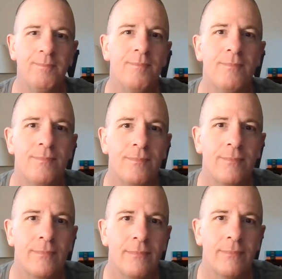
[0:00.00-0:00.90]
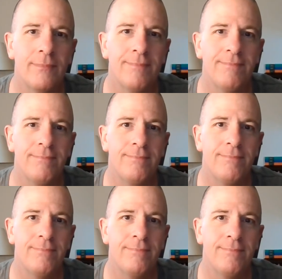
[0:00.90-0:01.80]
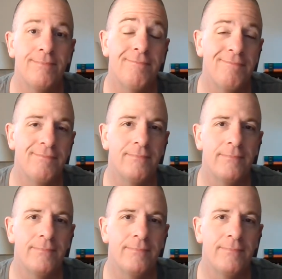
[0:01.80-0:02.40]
No one is speaking in this clip.